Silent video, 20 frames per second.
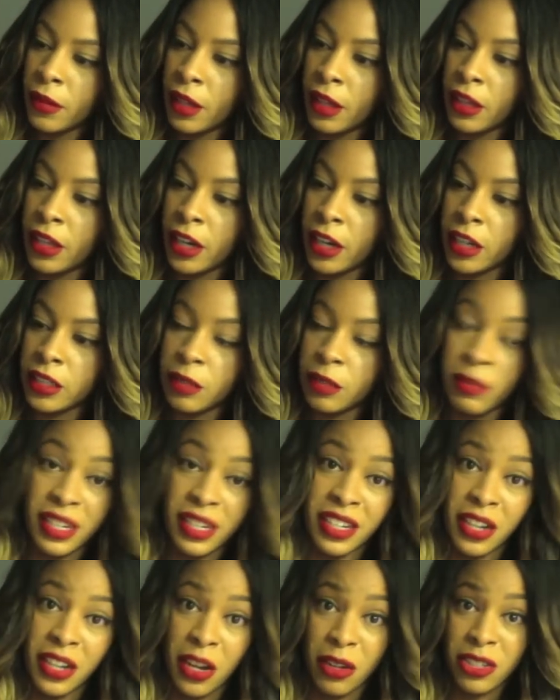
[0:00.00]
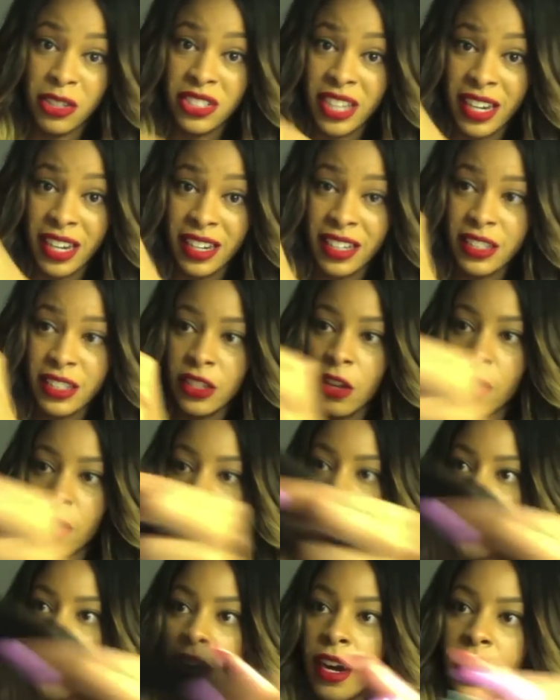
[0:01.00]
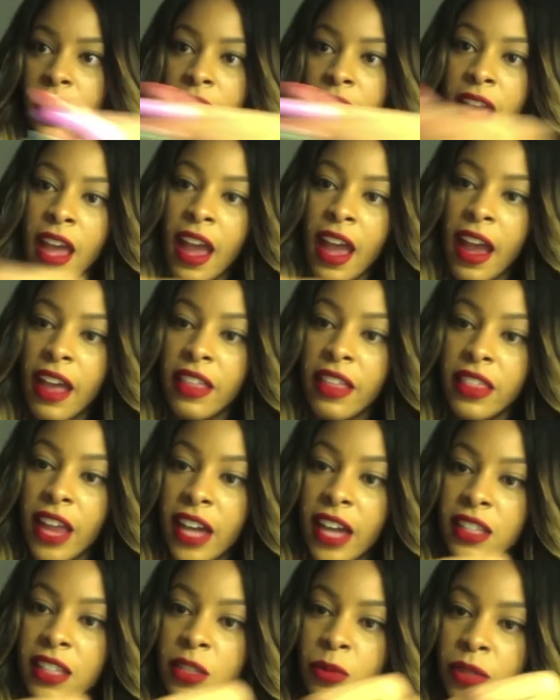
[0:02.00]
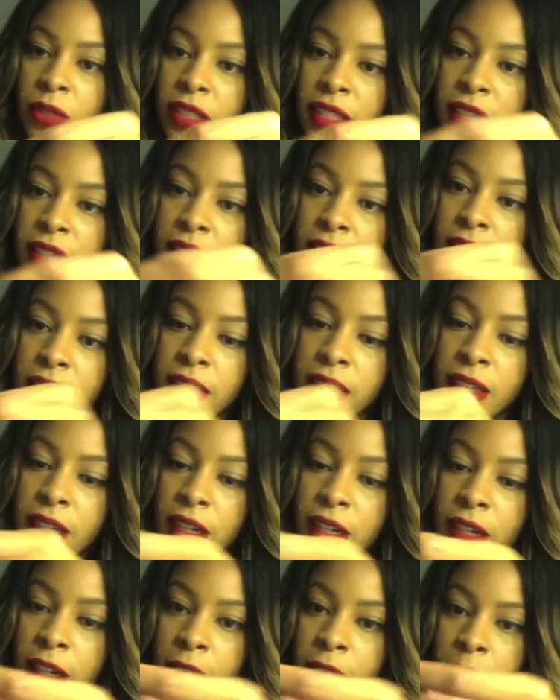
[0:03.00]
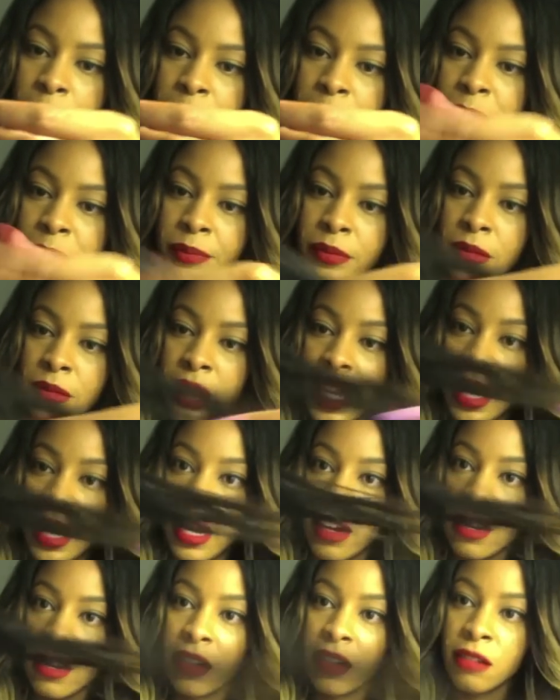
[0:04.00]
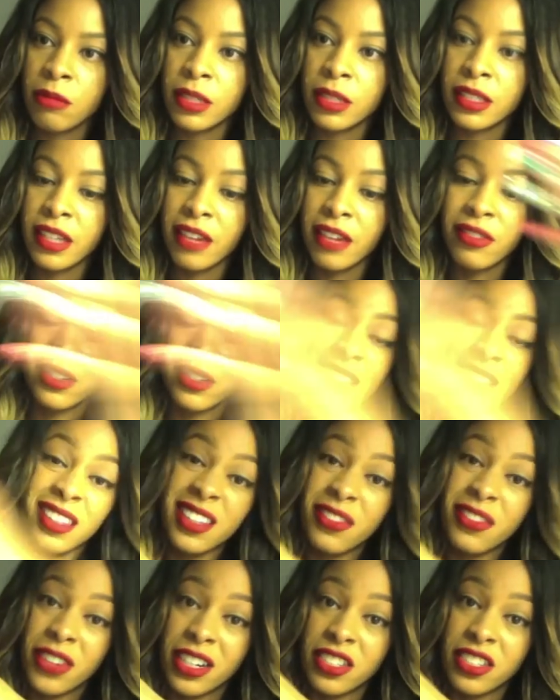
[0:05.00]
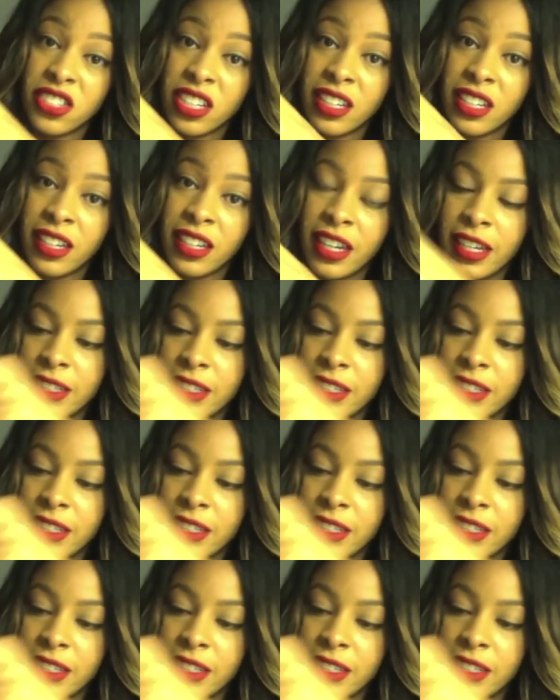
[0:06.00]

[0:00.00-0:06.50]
there's been no shedding so far, and that's really good. Um, the hair was definitely virgin. It